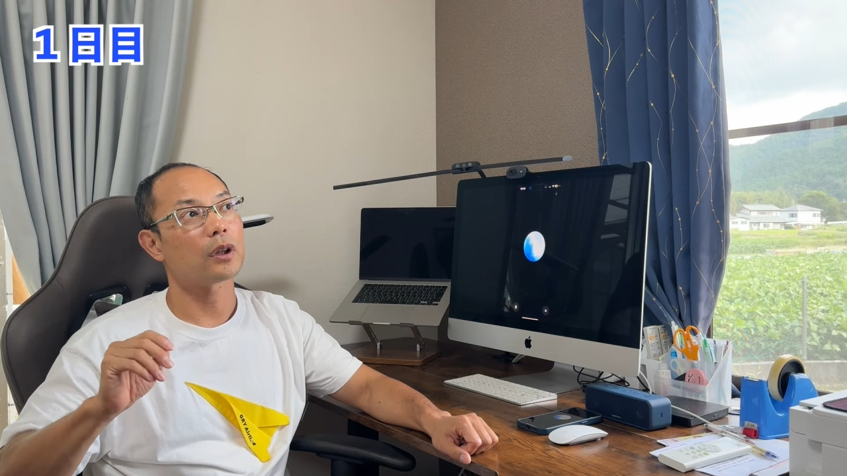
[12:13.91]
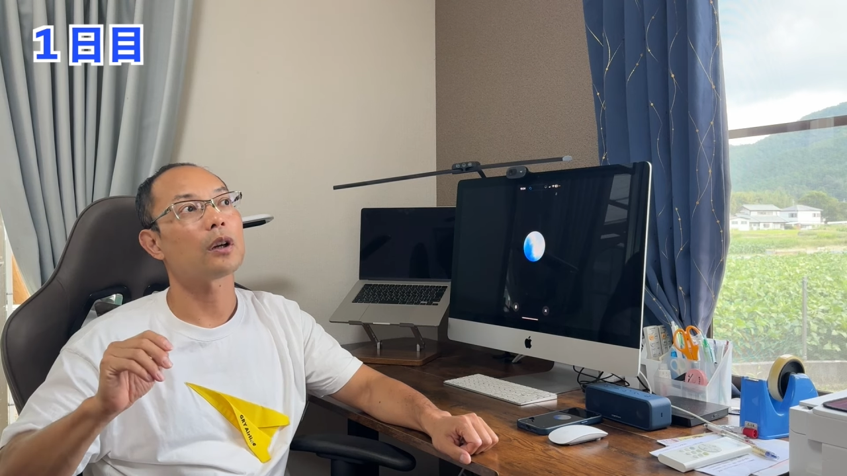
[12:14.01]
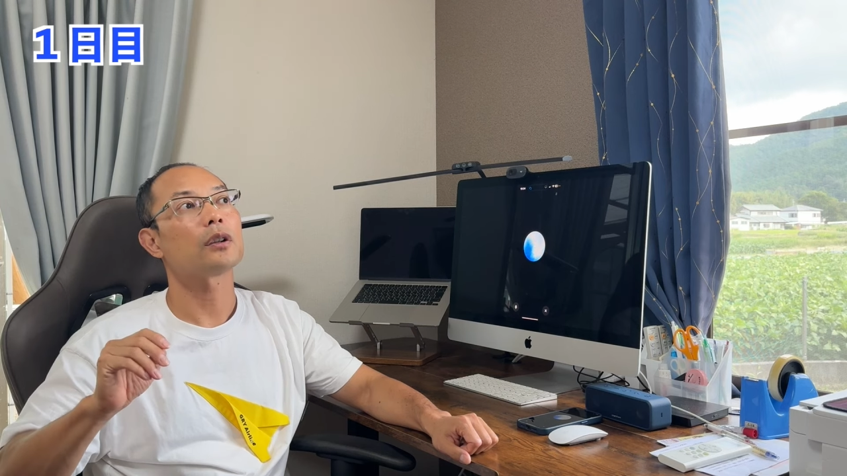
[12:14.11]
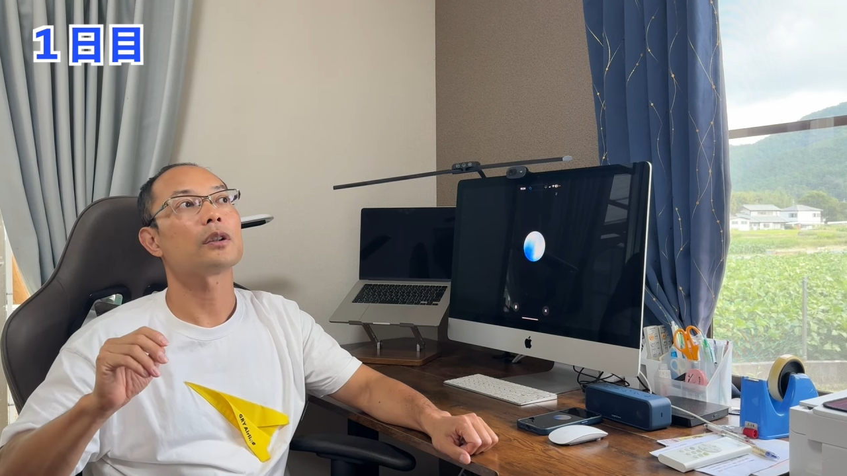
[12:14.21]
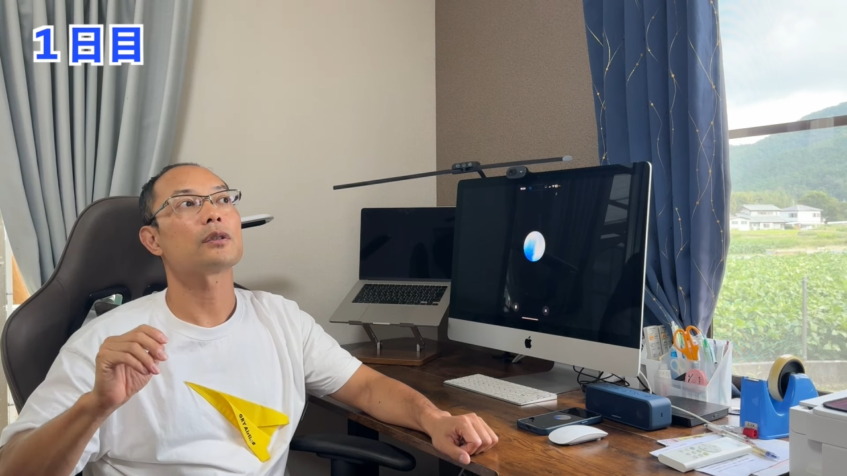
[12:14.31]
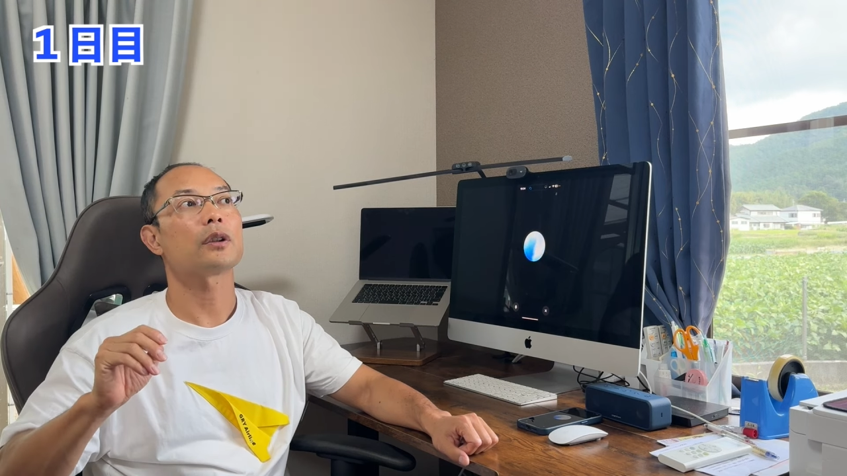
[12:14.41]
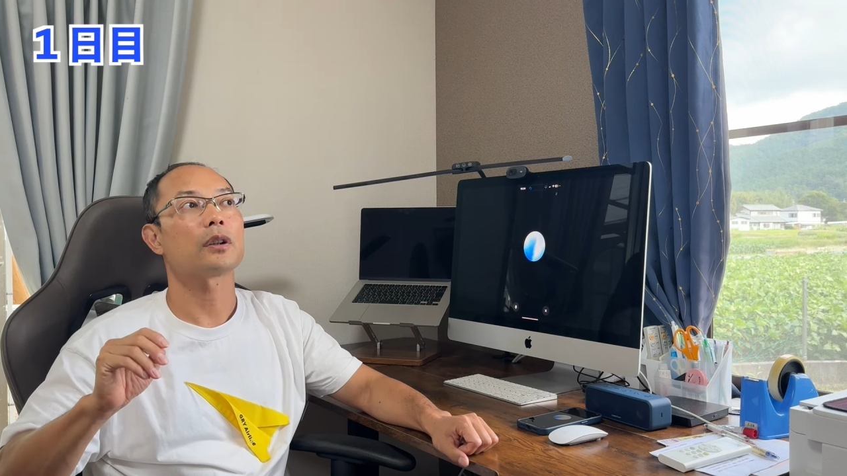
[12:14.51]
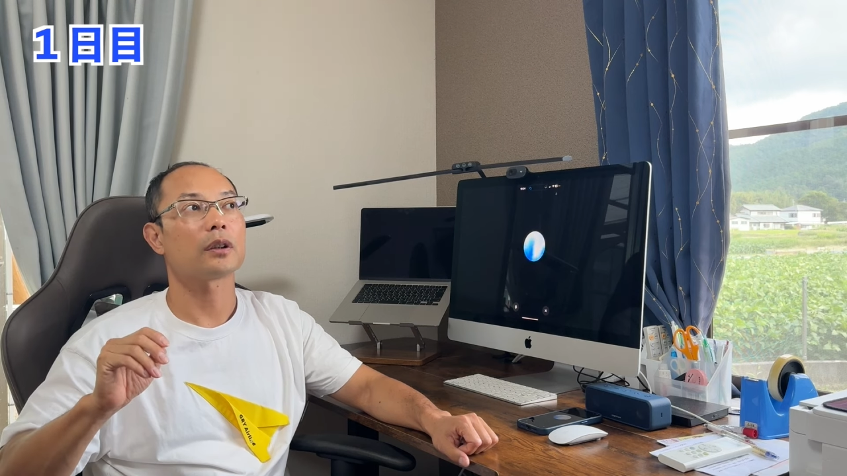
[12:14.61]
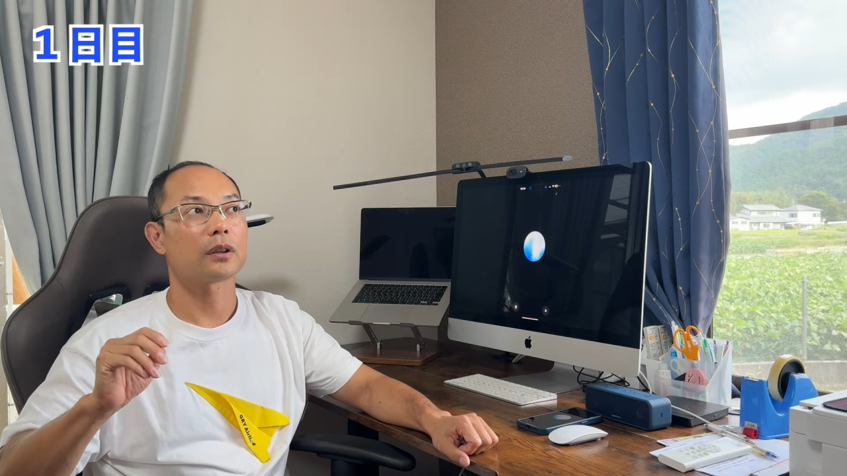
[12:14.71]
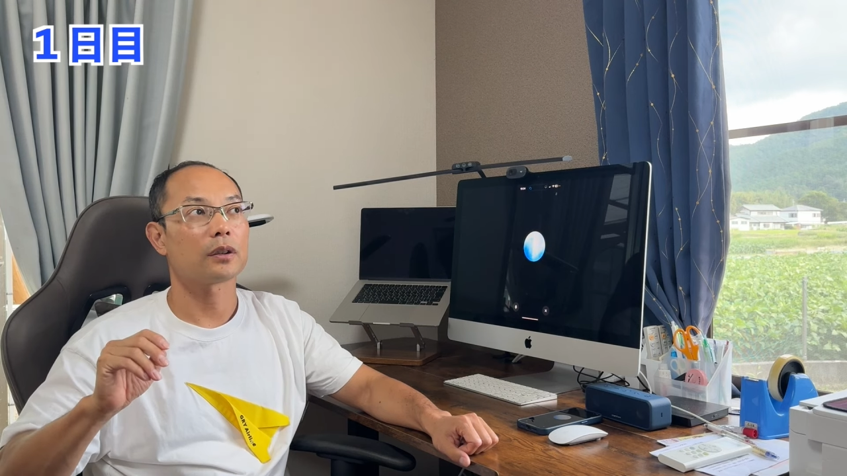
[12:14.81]
Would you
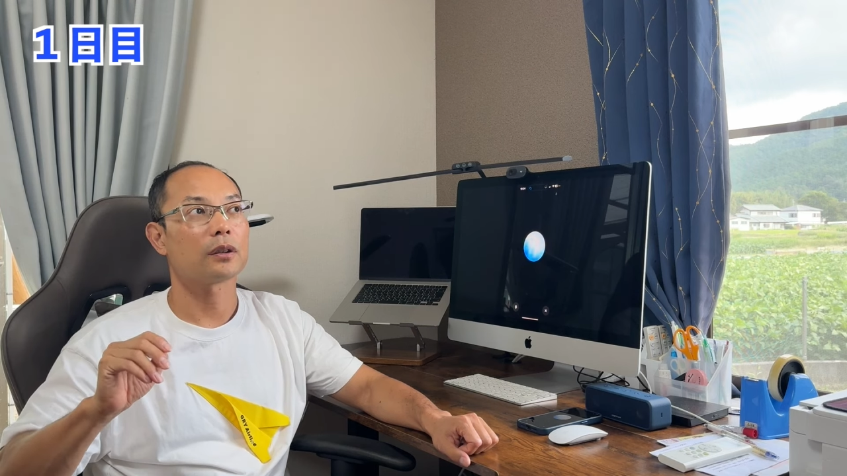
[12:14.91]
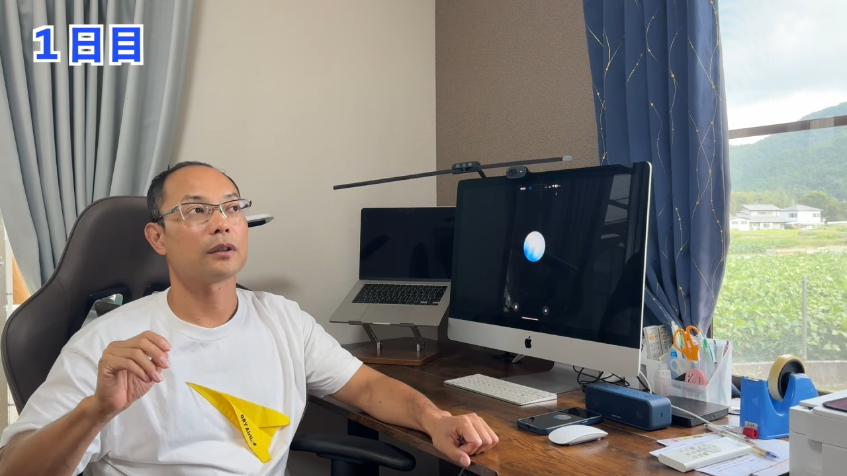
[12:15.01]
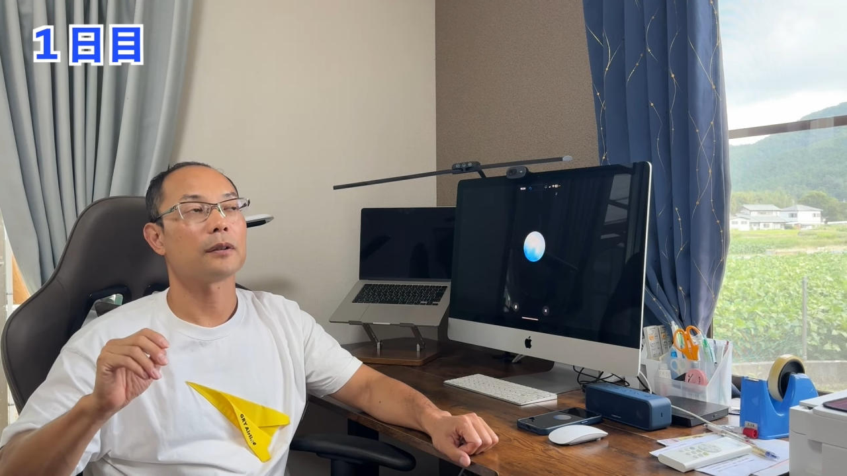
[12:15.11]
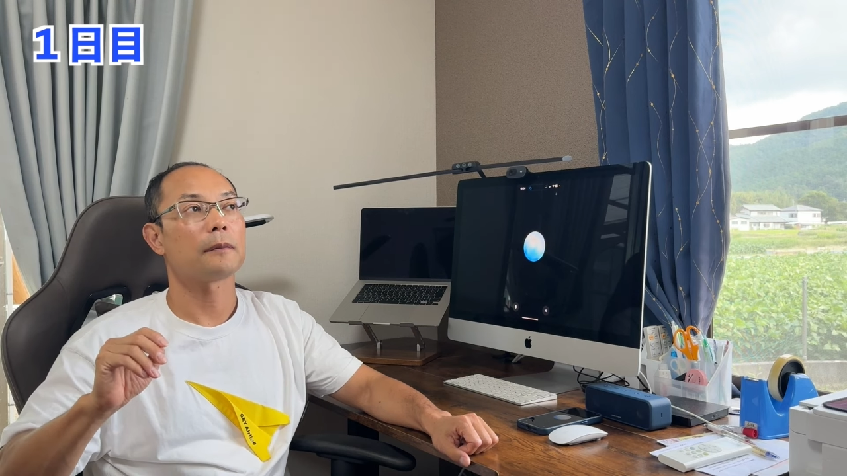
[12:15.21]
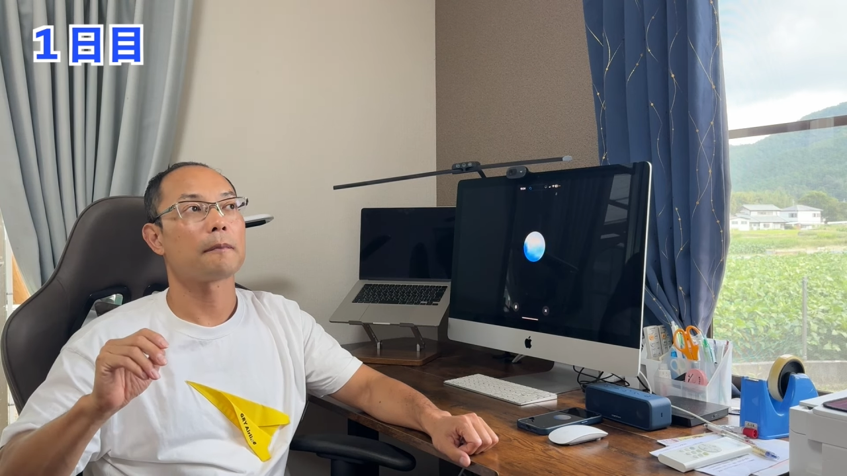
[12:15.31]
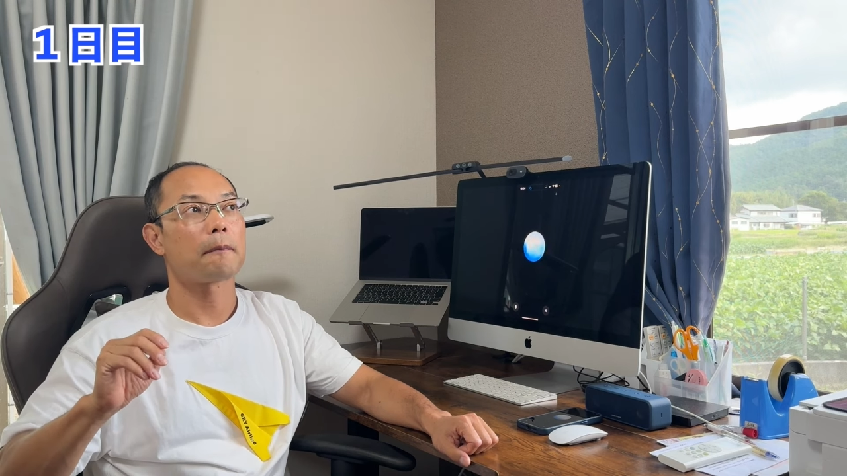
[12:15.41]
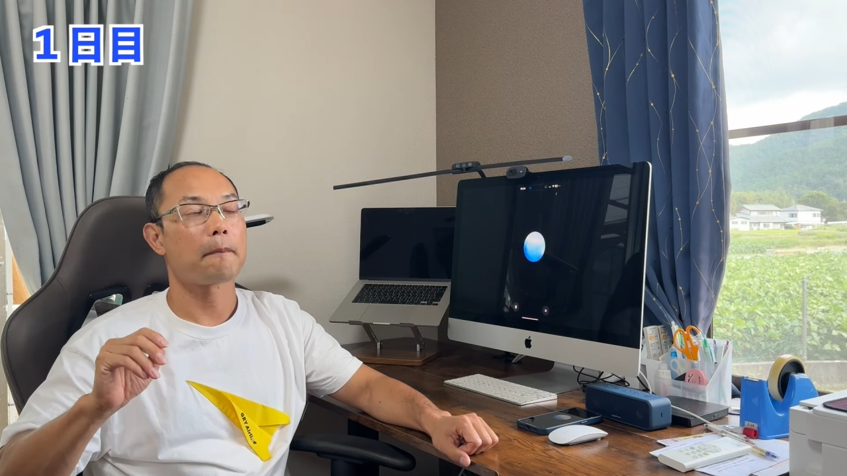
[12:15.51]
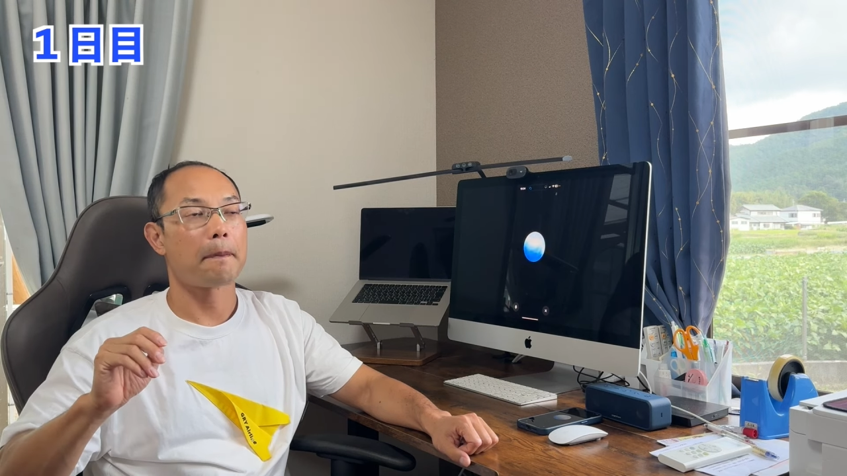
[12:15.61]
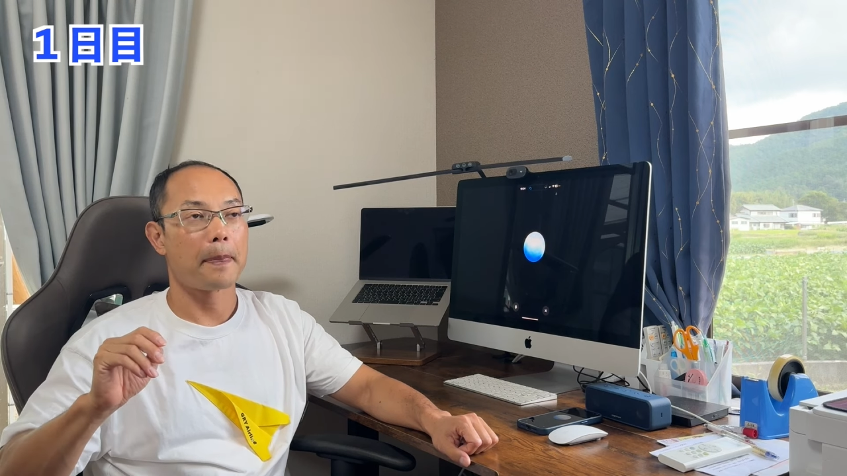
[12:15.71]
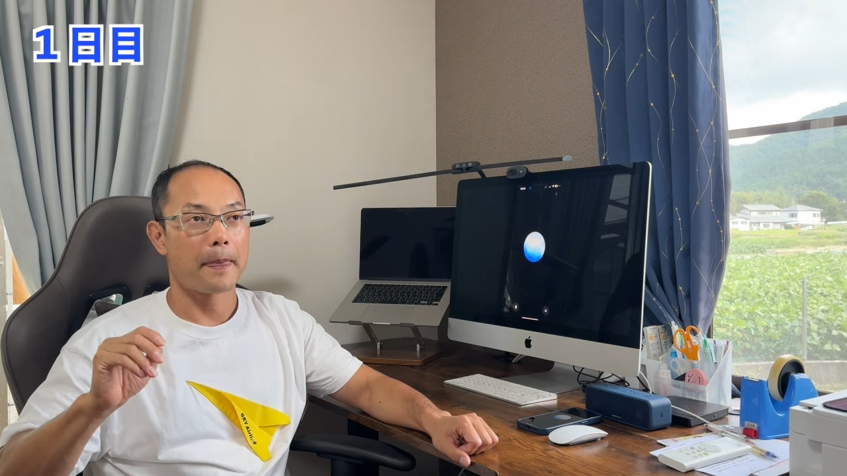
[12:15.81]
like to try saying
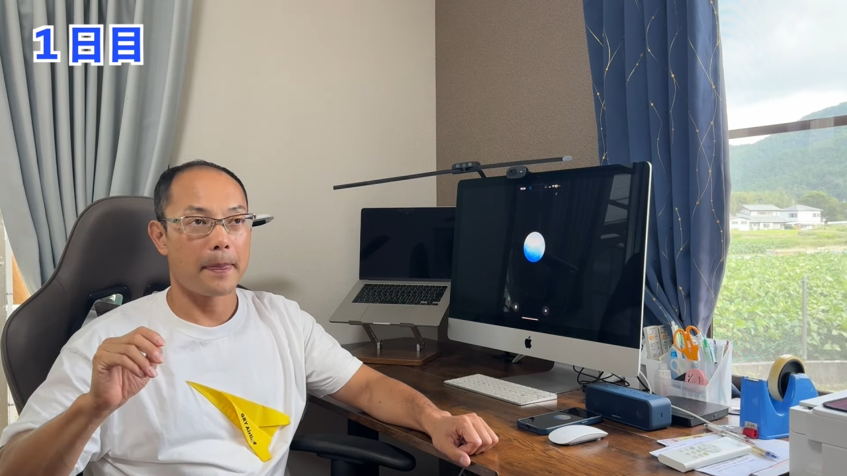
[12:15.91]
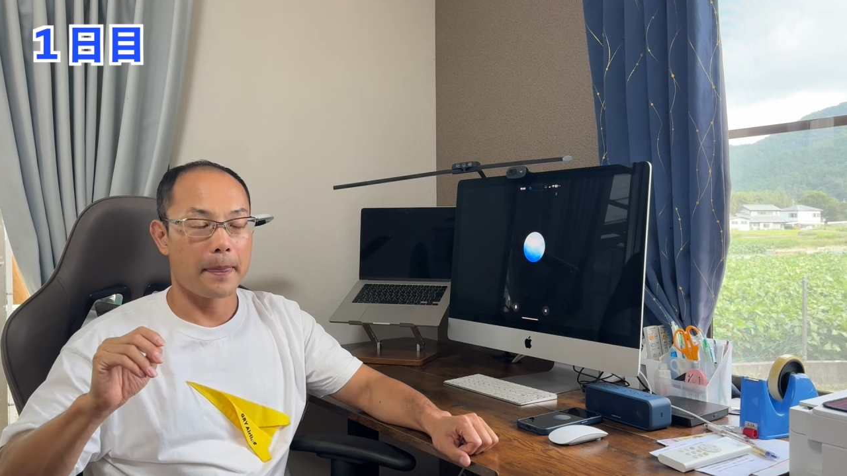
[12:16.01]
that?